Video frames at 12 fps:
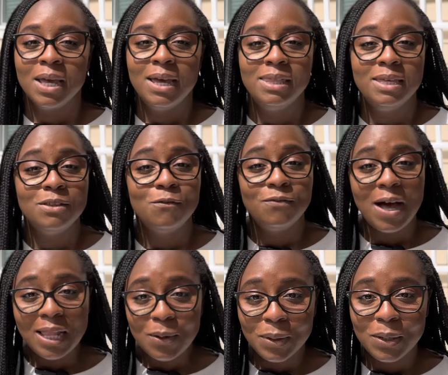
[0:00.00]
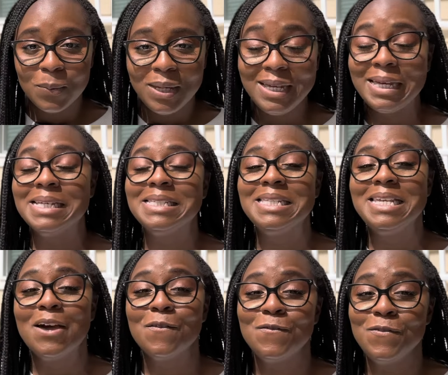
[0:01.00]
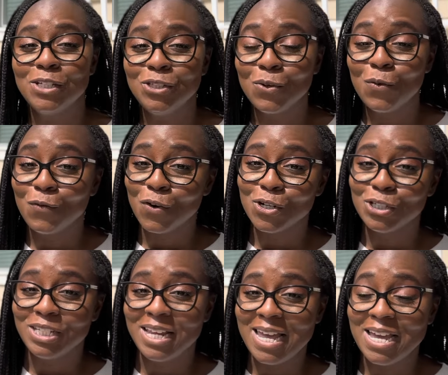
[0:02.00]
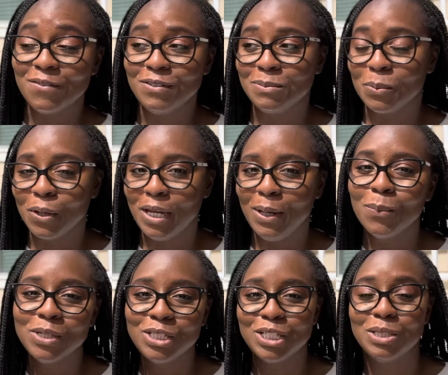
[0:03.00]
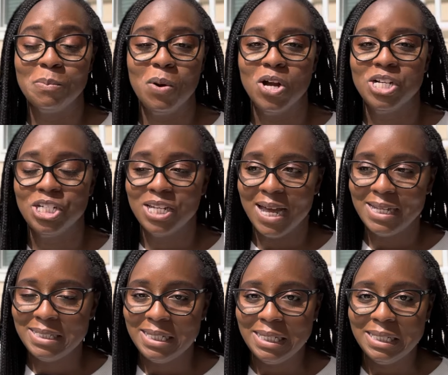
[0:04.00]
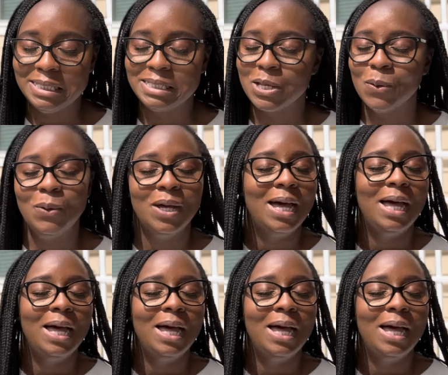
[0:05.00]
And then the following week is the official first day of spring, which is March 19th. So,